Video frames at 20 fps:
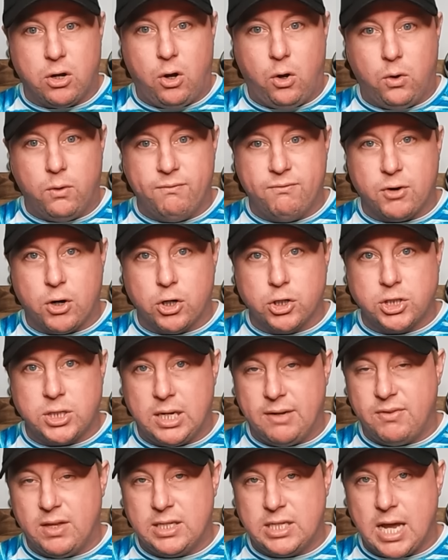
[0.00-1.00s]
own version
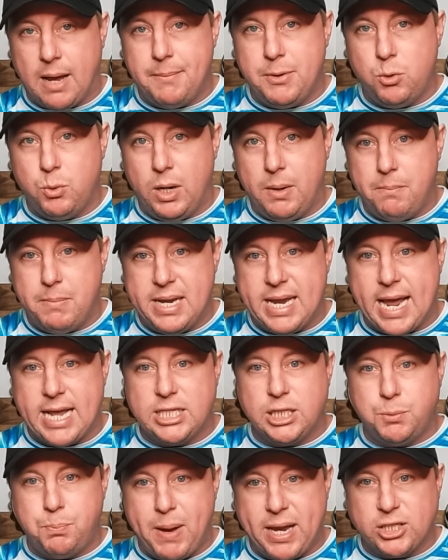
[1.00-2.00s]
of the WNBA
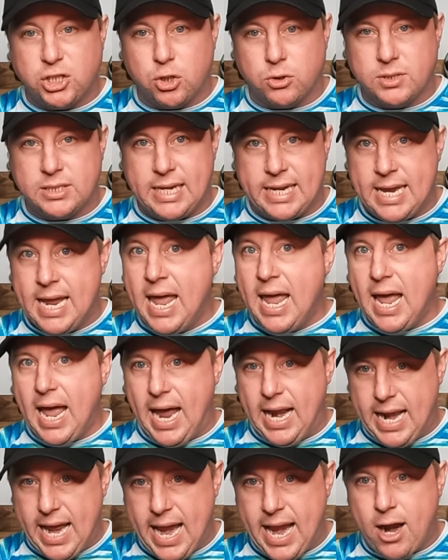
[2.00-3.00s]
specialty,
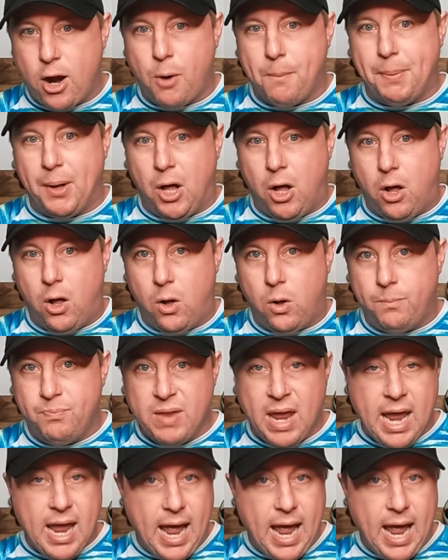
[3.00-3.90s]
an air ball.